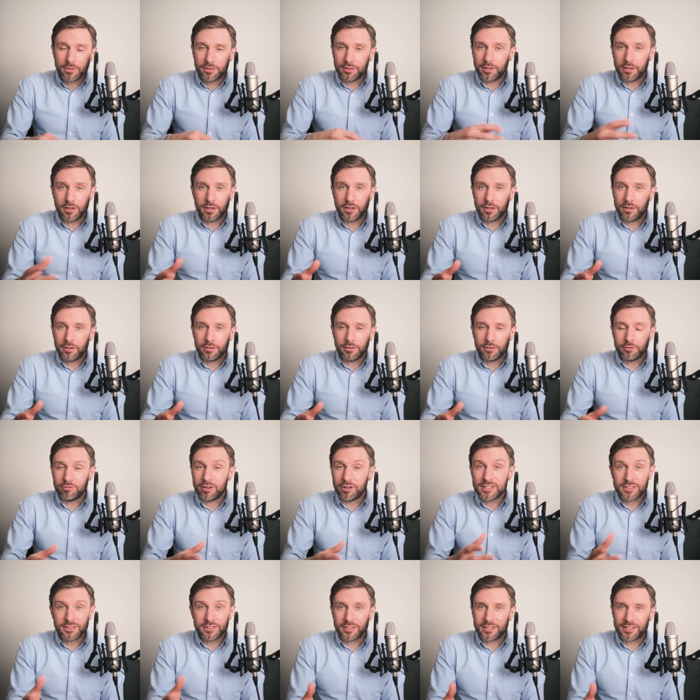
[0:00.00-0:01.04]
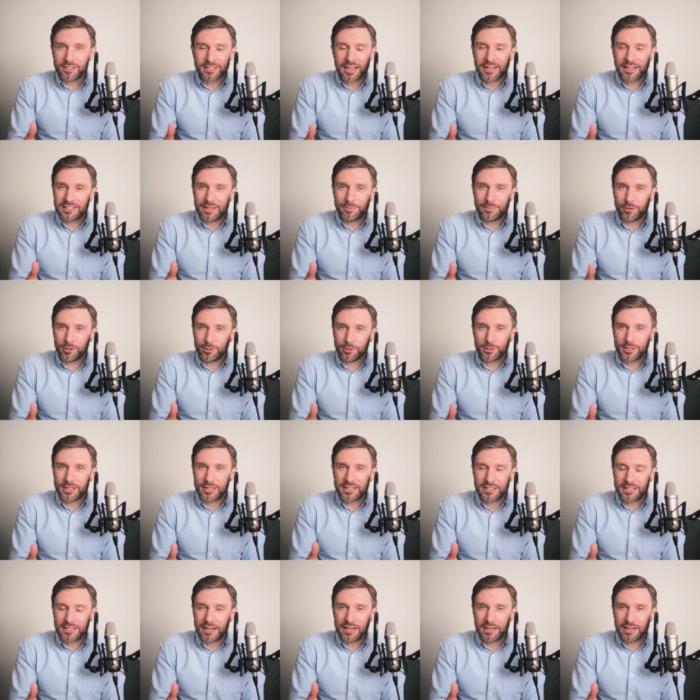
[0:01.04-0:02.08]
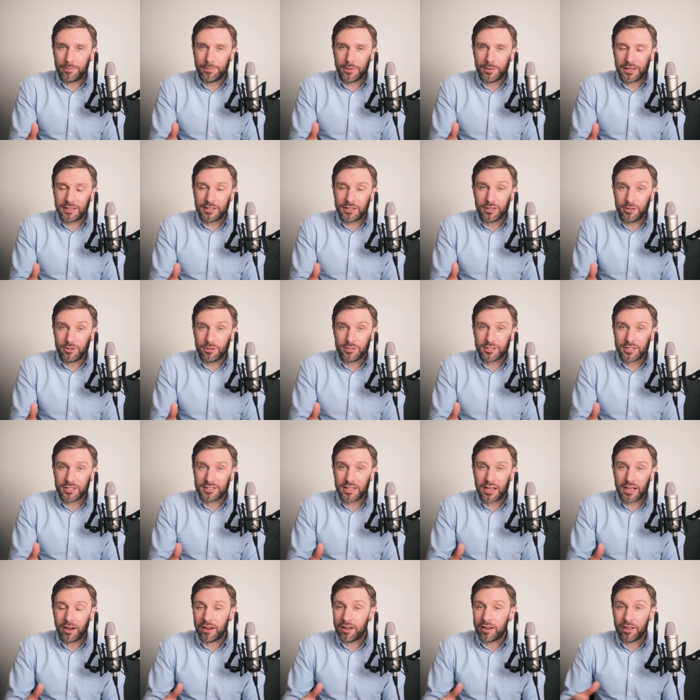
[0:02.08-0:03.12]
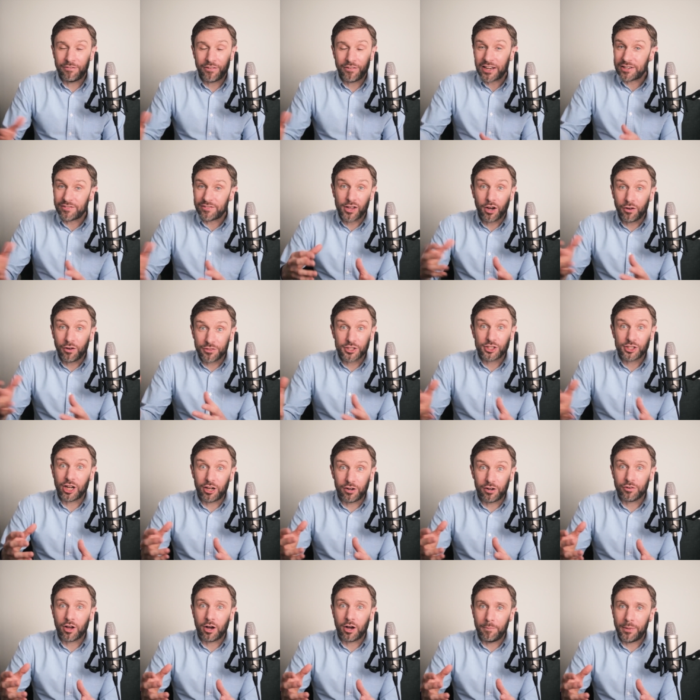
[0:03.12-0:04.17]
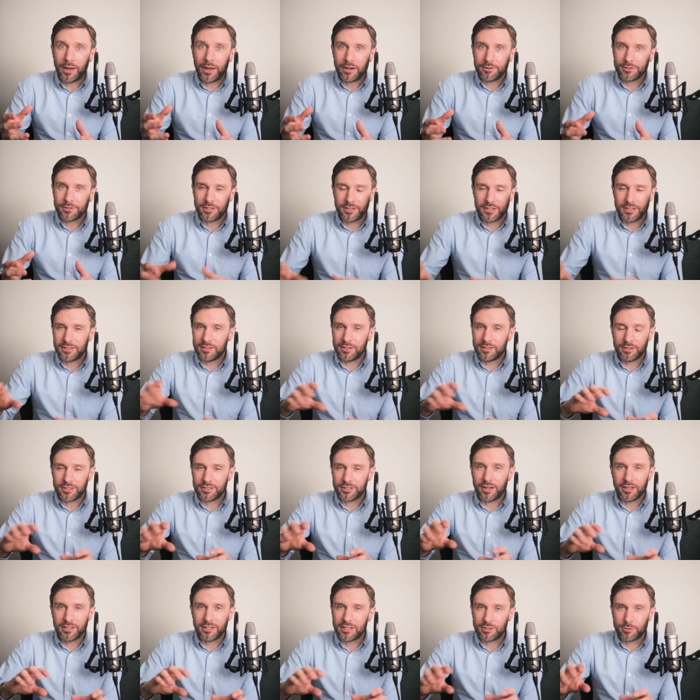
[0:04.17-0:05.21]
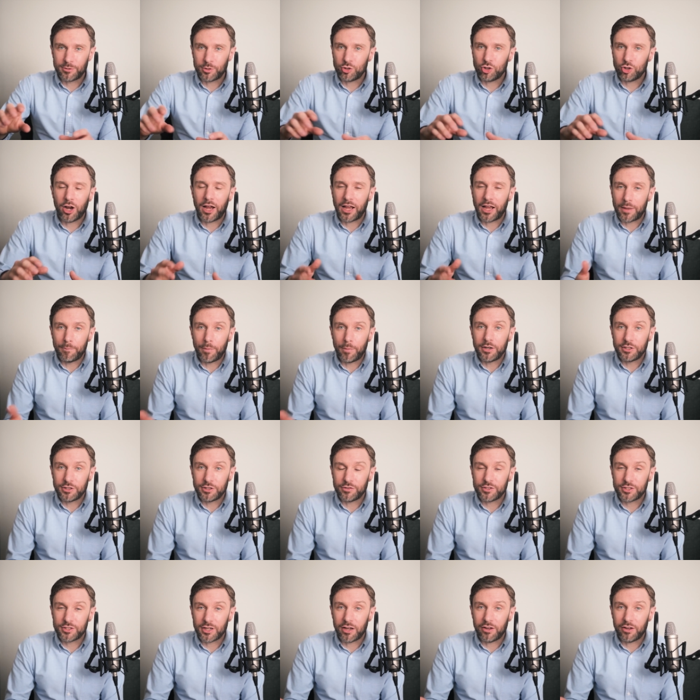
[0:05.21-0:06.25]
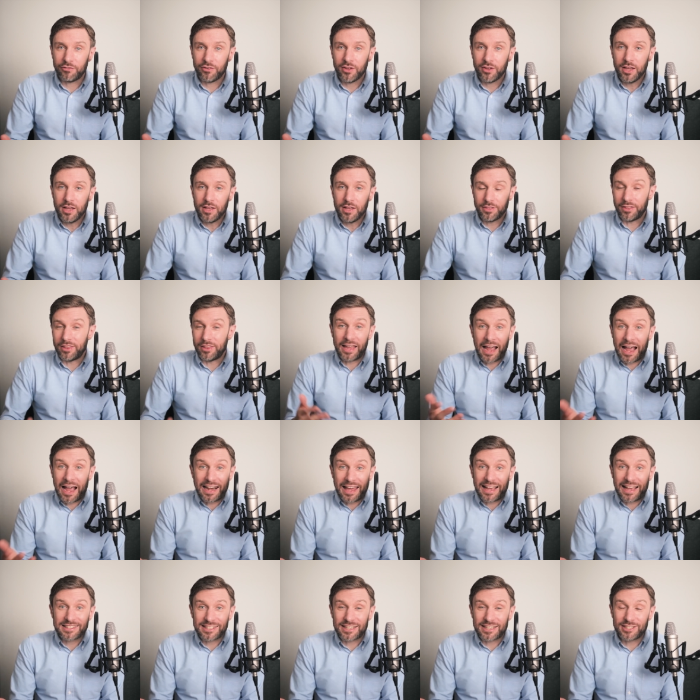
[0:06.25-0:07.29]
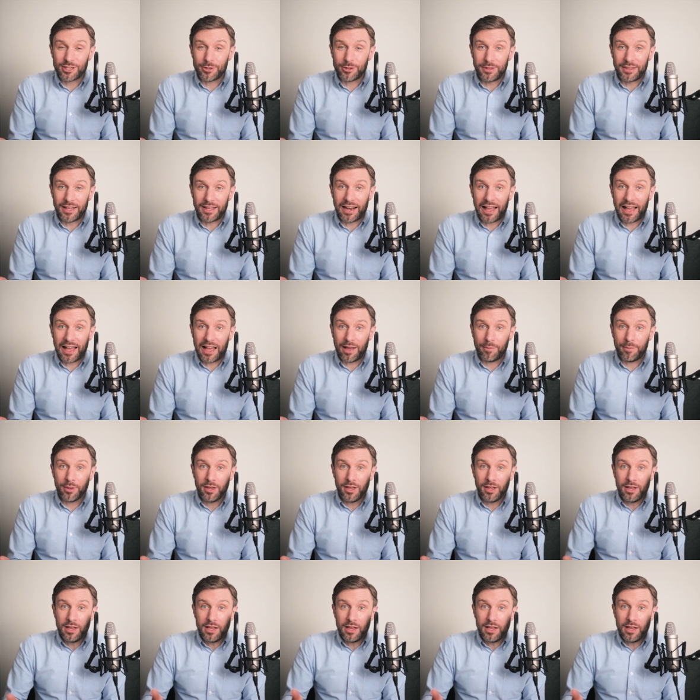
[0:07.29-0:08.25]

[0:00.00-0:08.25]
The, the reason that dasatinib and quercetin end up being used is they're effectively off-the-shelf compounds. So these you know, scientists were trying a bunch of stuff that they had access to in the lab.